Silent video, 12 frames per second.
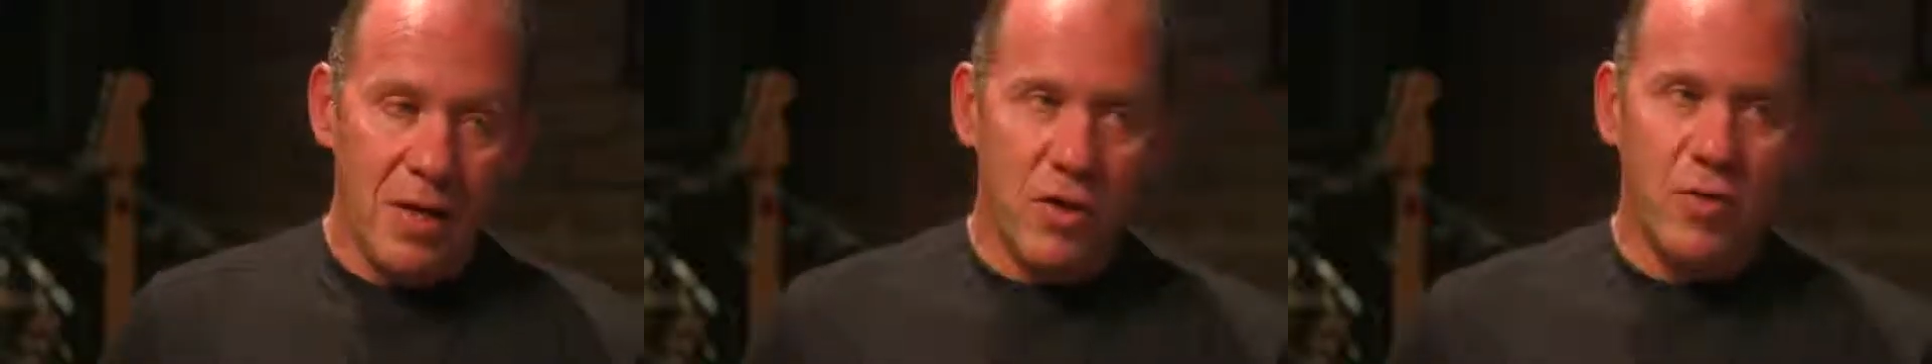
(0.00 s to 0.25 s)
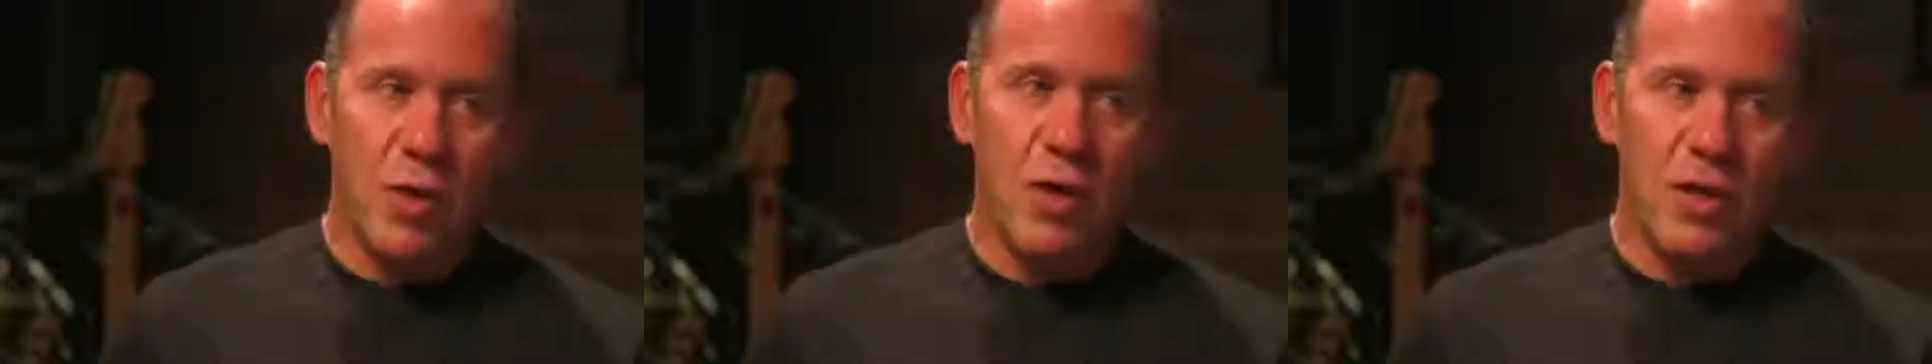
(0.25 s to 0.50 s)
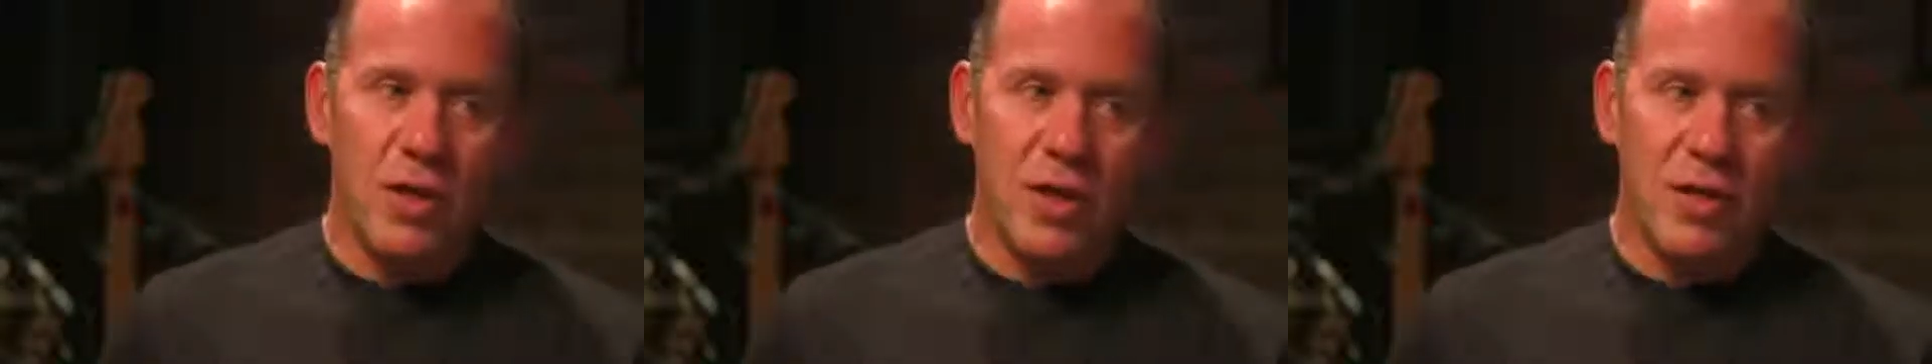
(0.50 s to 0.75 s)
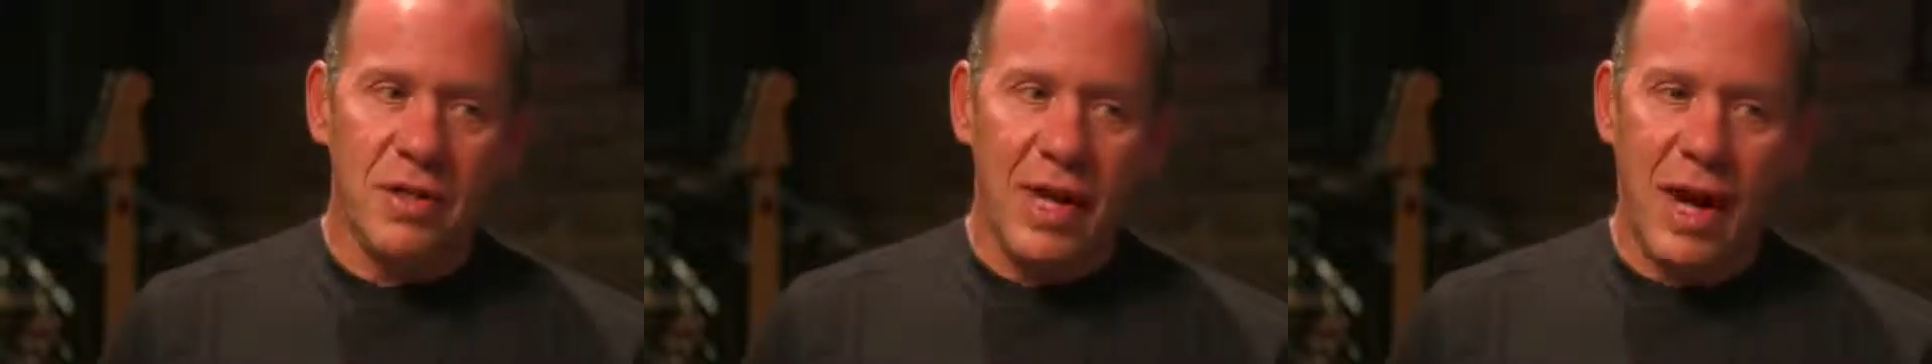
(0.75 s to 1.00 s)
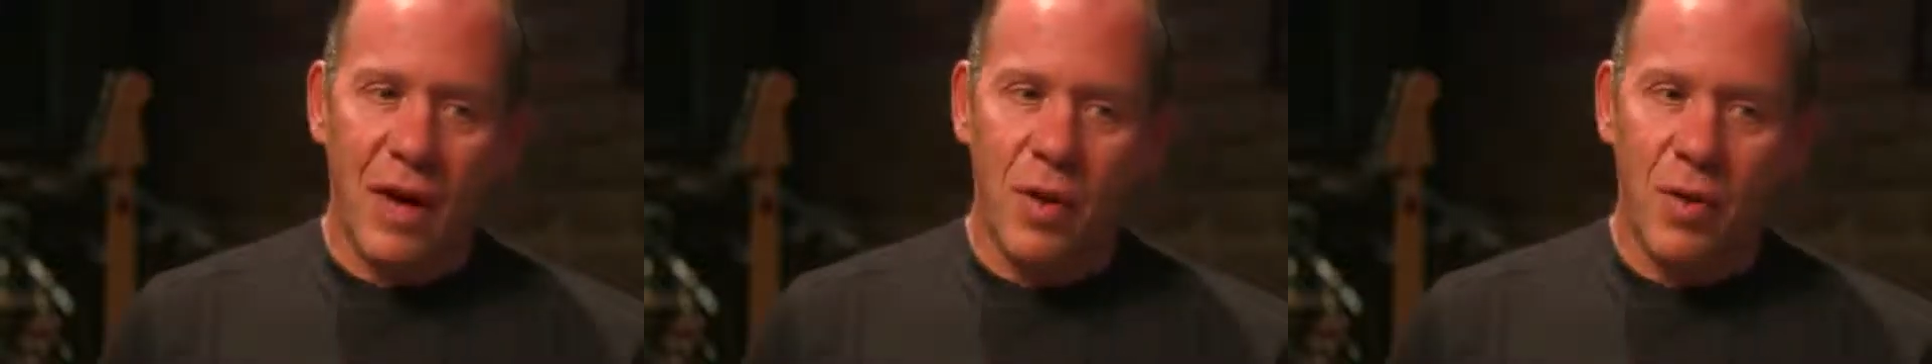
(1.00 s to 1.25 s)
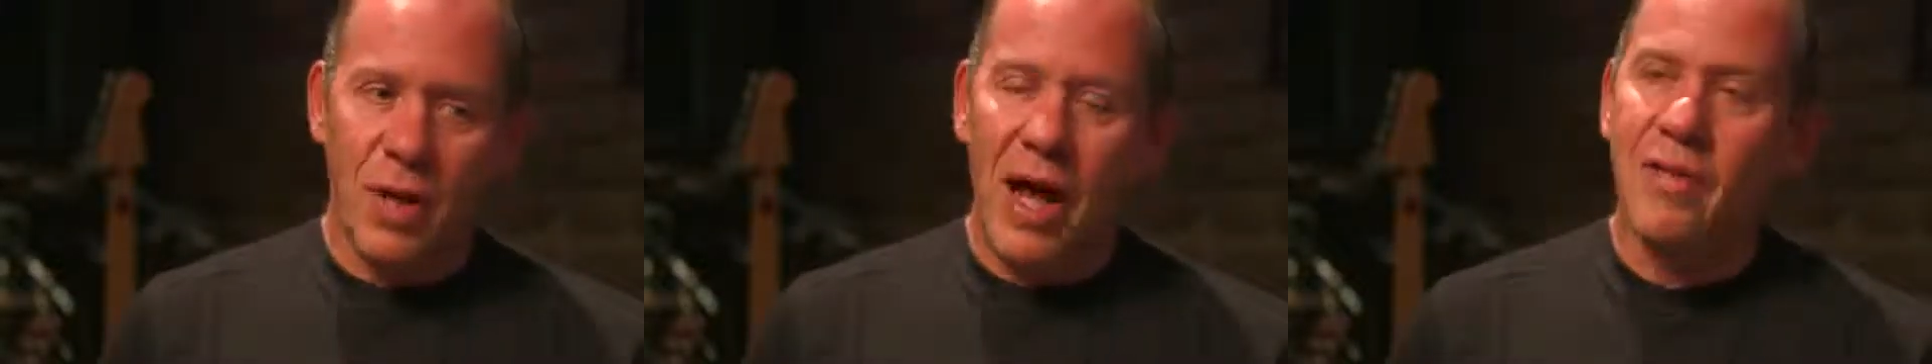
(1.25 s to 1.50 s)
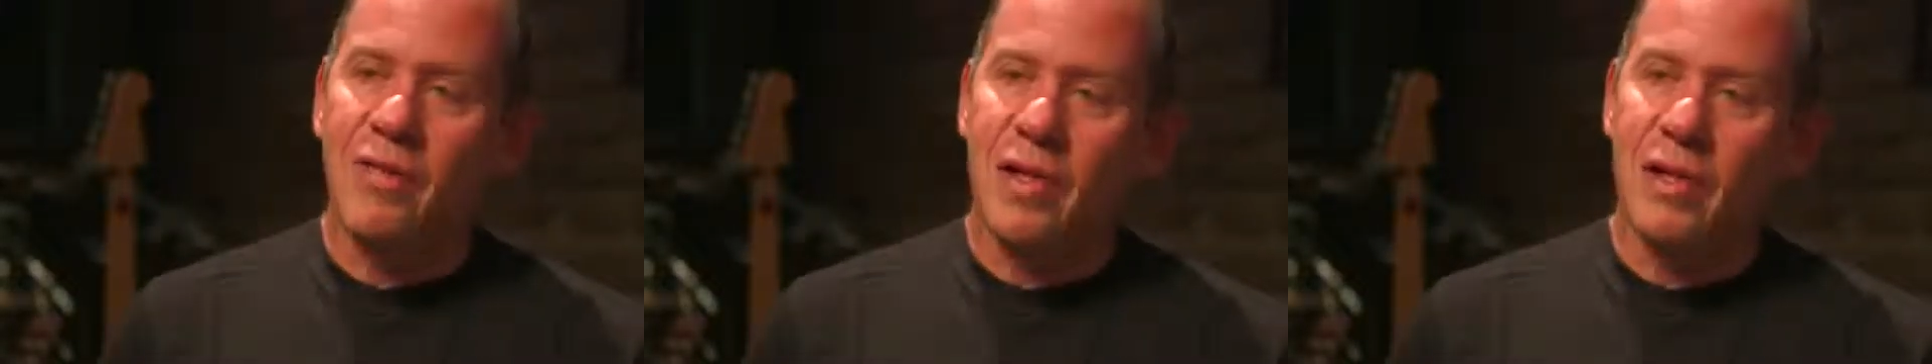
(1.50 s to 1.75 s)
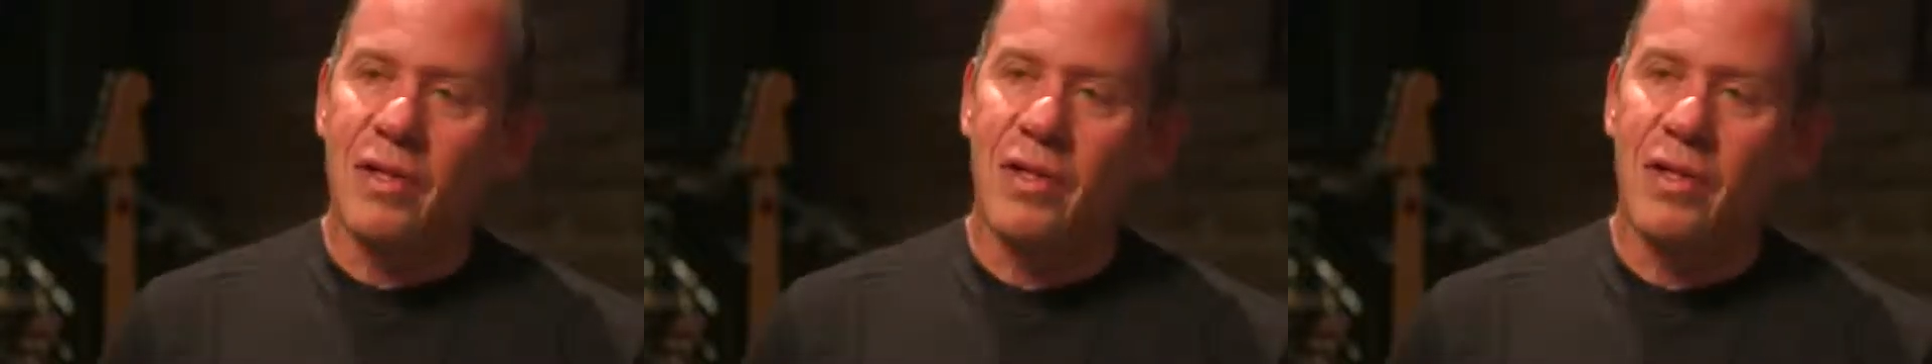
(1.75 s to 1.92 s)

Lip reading: This person is now left in a